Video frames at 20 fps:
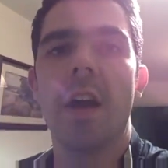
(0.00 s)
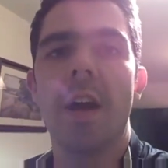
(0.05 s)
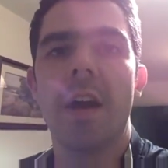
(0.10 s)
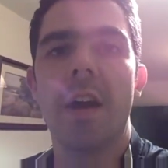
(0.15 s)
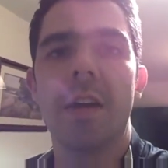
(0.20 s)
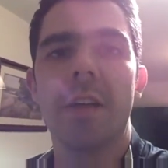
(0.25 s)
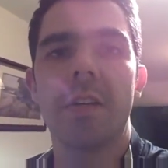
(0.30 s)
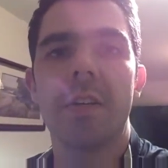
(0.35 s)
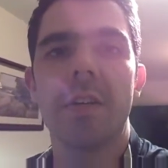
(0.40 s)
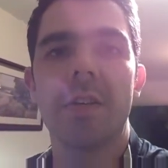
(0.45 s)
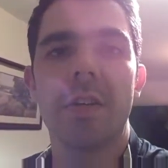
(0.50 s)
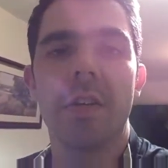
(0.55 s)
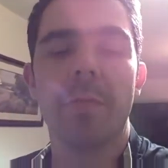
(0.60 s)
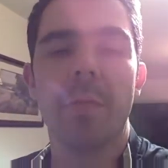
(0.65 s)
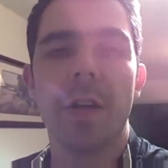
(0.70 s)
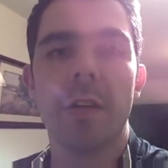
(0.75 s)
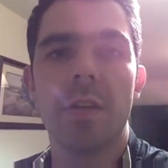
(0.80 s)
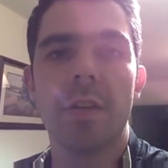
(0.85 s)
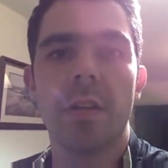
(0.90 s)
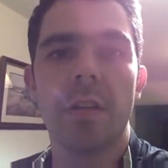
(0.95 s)
and she
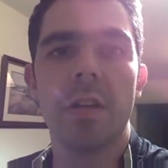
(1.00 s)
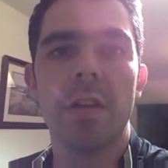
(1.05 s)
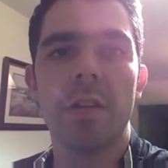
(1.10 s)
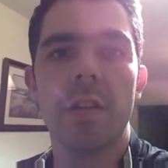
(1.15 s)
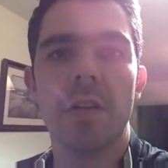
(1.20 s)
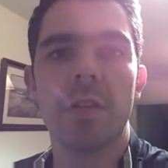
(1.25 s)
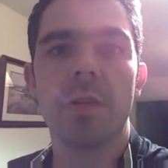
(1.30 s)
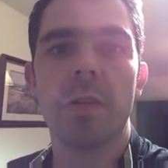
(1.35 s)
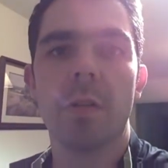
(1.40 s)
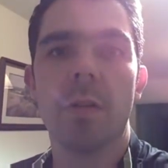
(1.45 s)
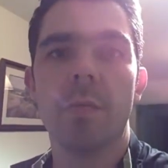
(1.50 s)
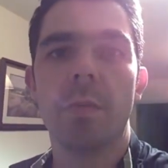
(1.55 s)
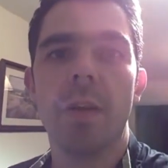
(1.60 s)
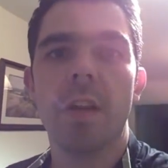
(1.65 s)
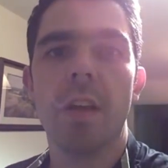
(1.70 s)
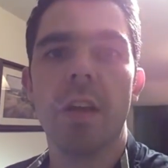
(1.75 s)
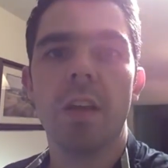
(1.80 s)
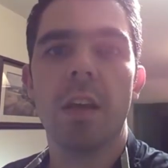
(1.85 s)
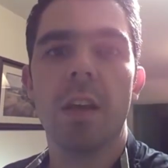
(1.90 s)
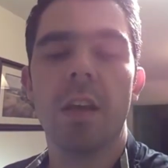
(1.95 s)
mentioned that she saw
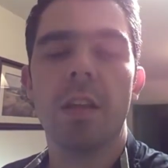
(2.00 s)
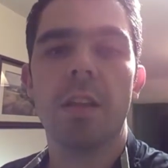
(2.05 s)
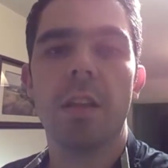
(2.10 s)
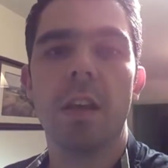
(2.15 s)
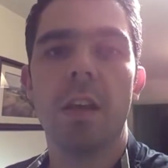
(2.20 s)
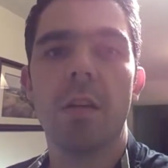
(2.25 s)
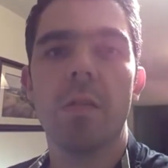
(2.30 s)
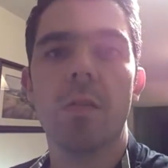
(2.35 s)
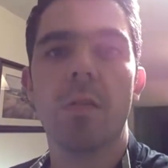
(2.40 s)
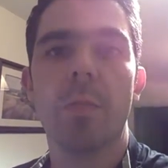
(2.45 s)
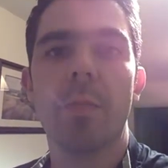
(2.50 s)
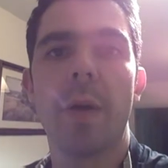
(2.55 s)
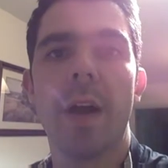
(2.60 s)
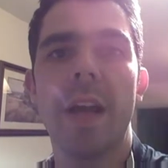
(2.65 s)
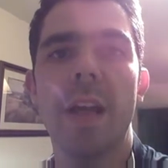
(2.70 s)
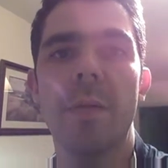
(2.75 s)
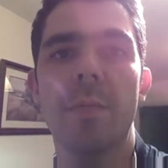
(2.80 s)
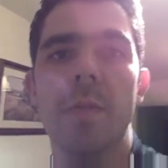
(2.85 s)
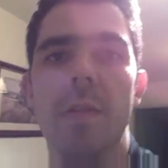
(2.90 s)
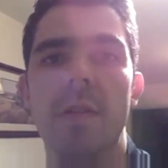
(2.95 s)
me in the local
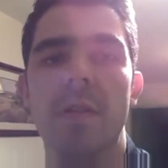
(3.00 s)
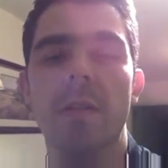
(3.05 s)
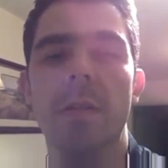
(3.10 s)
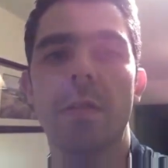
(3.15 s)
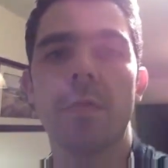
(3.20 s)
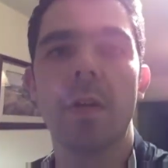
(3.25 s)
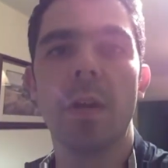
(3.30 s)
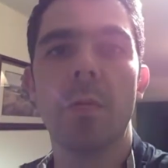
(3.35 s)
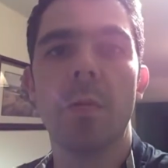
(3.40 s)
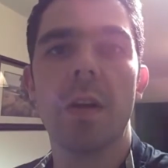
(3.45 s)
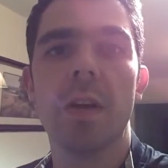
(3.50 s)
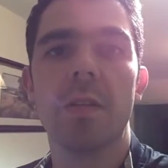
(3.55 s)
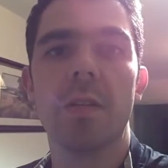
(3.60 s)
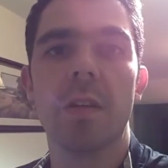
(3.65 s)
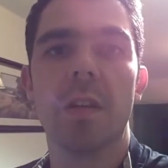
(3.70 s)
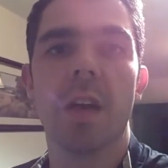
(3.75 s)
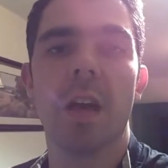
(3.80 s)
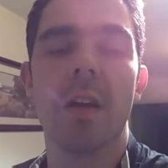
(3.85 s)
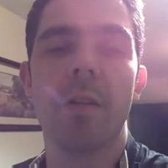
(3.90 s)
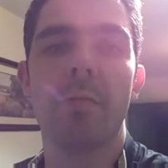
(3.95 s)
paper 2 or 3 weeks
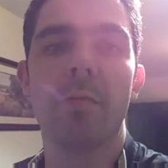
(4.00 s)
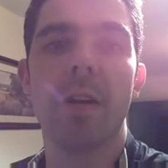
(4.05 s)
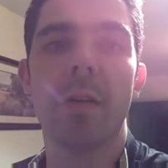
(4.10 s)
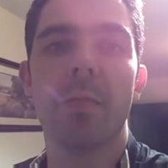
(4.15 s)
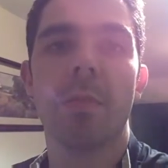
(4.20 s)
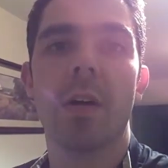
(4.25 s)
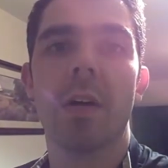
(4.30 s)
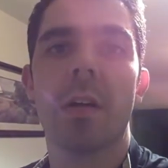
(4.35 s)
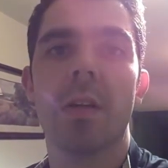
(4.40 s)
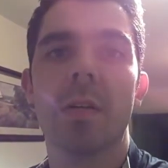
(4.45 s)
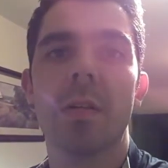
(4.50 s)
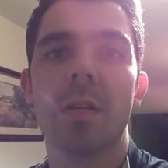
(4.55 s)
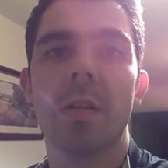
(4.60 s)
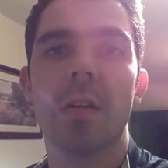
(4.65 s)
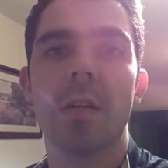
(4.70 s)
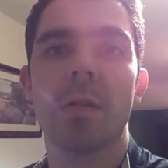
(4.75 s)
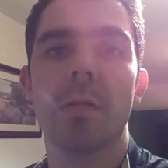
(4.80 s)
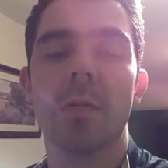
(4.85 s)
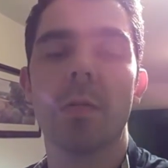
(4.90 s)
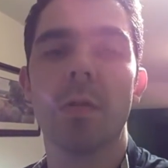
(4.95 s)
ago and read my
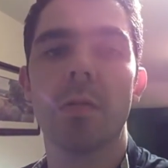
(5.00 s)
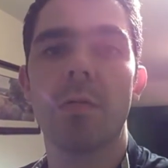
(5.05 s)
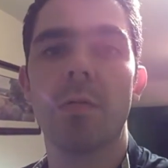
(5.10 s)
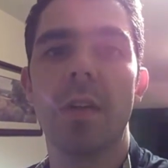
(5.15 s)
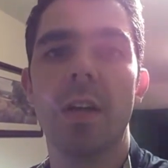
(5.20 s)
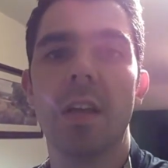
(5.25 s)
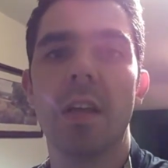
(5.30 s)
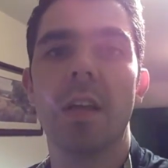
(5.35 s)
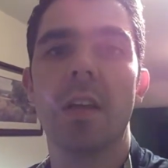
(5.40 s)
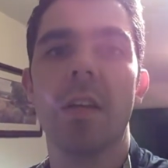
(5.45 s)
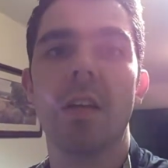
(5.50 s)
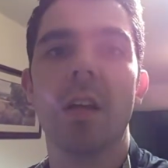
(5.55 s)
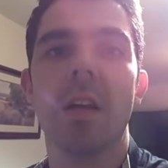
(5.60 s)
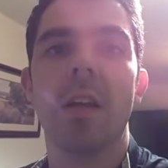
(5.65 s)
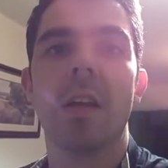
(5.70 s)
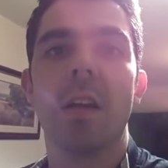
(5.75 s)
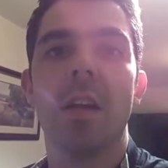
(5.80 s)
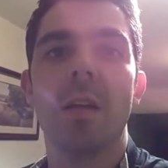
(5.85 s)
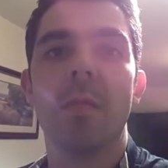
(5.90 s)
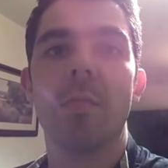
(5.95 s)
article and was really
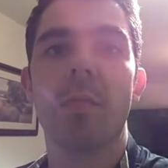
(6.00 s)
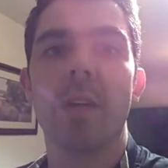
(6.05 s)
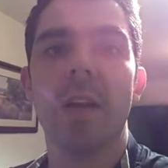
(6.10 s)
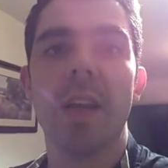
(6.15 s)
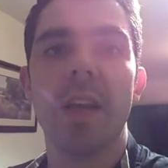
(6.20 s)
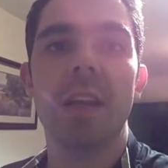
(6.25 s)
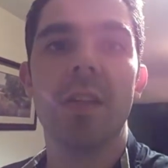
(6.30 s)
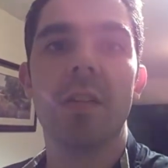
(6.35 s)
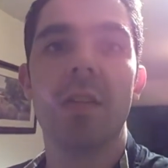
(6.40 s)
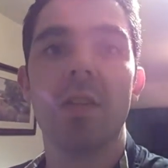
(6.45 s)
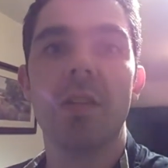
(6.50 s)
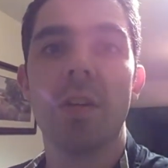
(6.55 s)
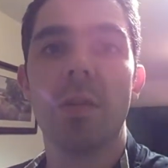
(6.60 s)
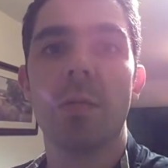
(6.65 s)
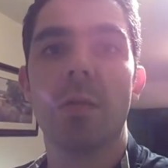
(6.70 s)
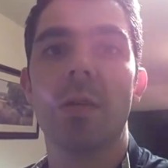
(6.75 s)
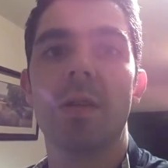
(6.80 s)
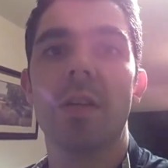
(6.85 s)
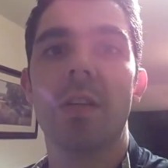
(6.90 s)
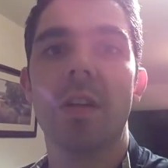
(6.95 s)
pleased, and she
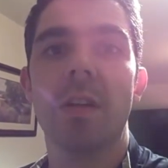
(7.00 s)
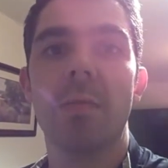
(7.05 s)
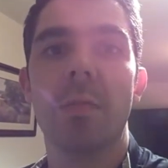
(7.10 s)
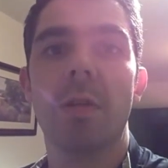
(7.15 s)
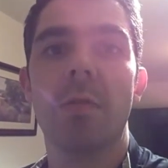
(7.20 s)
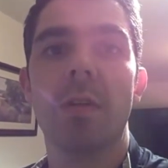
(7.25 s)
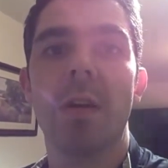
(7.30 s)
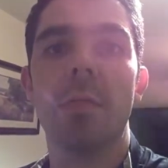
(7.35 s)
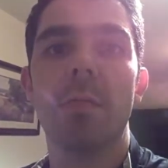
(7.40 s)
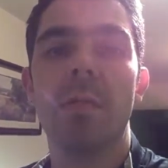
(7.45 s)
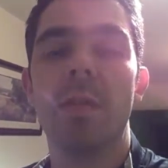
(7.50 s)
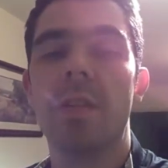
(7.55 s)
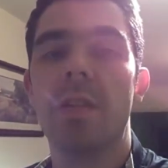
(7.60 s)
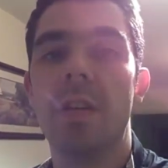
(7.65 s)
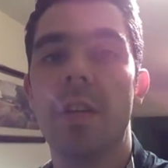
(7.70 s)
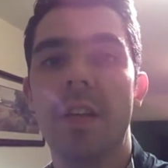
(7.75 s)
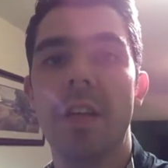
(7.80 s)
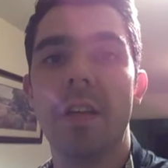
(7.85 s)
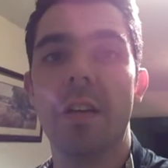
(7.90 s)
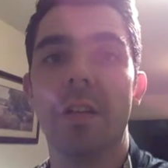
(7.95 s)
wanted to give me a ring, but
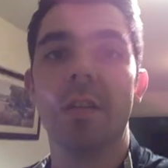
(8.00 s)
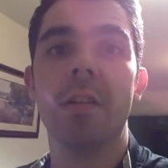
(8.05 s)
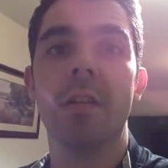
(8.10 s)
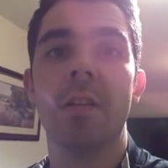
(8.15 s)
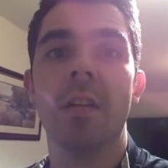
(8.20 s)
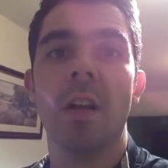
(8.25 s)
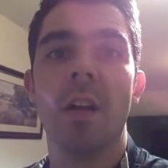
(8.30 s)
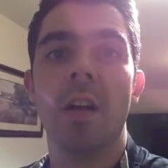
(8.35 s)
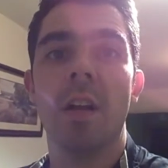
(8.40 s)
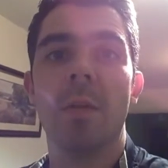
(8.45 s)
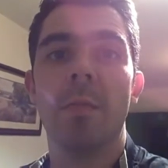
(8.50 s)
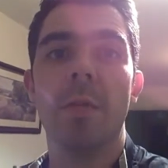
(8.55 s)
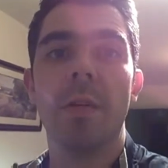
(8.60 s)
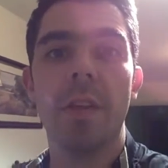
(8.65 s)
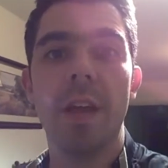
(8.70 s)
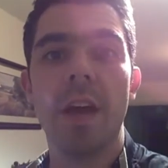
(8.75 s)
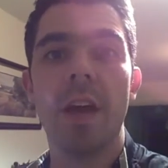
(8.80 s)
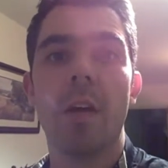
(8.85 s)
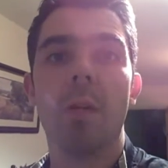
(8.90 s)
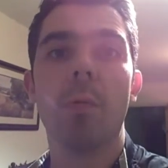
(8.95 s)
she didn't. But
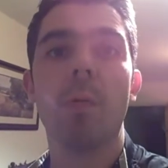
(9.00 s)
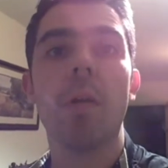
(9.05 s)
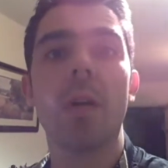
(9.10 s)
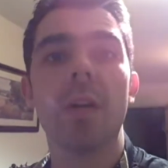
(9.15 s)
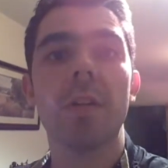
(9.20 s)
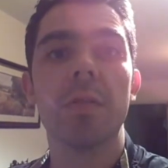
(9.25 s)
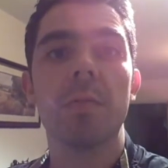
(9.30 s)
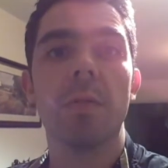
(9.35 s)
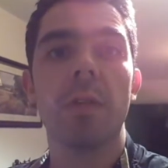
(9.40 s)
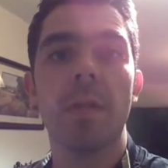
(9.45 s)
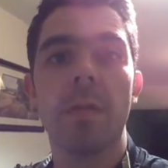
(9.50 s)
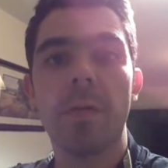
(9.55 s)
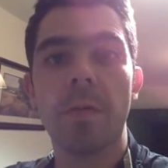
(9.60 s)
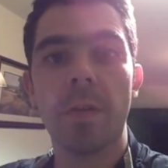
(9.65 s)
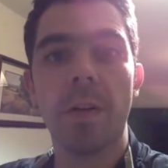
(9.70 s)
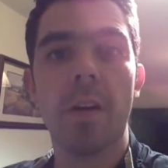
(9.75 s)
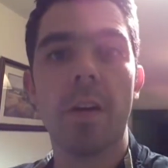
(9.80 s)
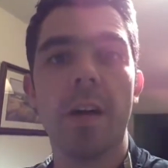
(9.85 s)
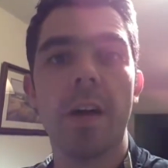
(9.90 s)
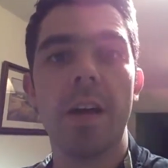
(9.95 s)
there I was with a
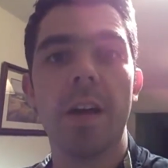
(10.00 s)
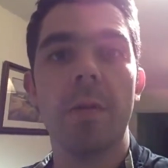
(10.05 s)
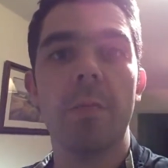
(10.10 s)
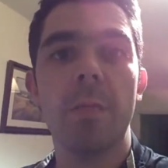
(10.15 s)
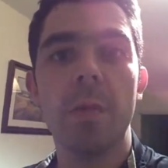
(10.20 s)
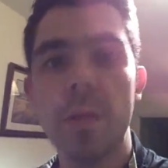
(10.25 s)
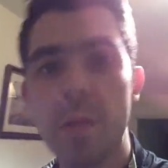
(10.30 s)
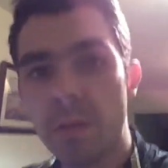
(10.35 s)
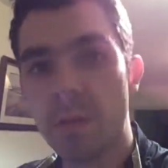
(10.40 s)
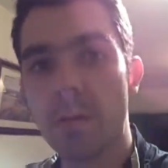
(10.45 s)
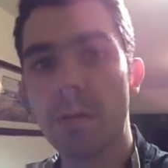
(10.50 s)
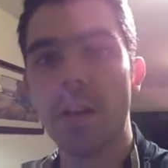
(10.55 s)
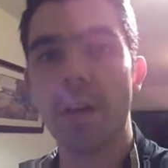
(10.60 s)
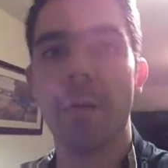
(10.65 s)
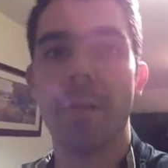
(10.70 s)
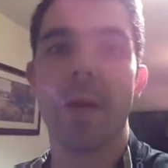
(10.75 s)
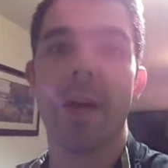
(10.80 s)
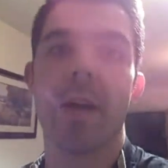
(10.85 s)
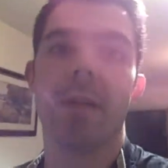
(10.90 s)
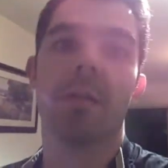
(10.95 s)
flyer and was talking
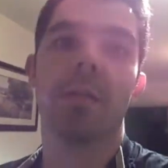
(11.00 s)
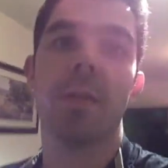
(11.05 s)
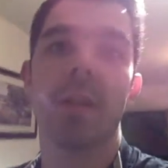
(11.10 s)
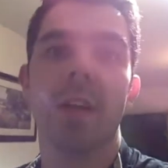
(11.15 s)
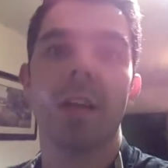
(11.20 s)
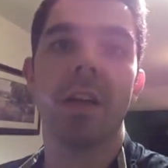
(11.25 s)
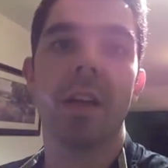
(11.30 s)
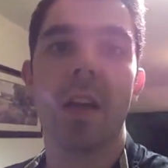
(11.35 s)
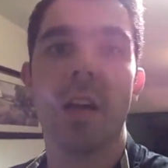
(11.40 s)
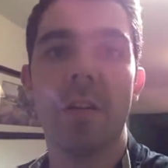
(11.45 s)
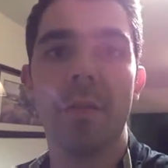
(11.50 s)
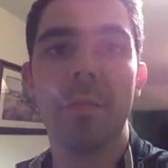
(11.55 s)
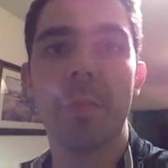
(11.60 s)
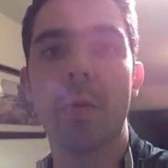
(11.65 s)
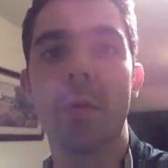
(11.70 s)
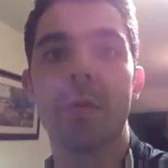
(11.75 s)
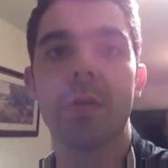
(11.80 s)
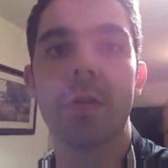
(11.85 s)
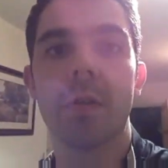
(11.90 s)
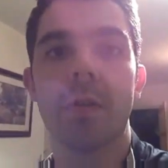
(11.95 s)
about it. Now I've
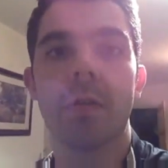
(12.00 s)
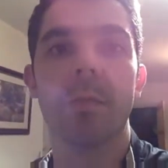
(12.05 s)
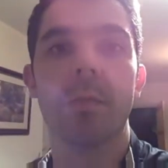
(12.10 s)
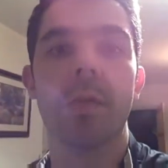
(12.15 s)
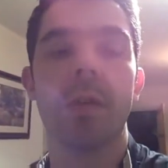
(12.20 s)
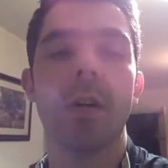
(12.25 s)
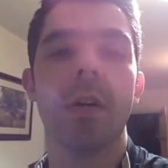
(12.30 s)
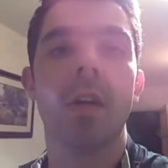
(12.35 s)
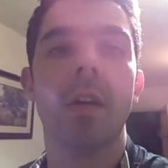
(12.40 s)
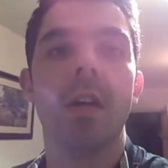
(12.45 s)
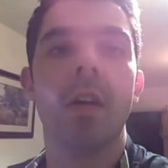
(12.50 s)
booked up